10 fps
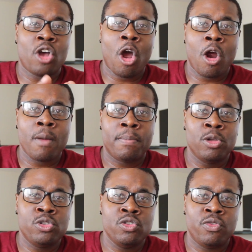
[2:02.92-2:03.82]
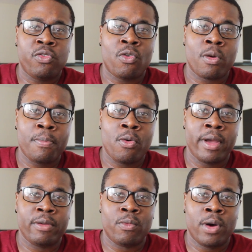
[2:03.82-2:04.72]
are Bluetooth
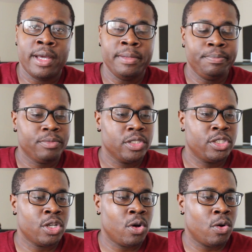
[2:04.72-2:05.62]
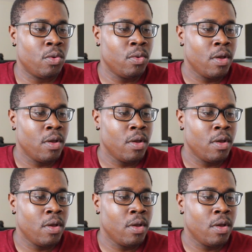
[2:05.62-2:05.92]
4.1, so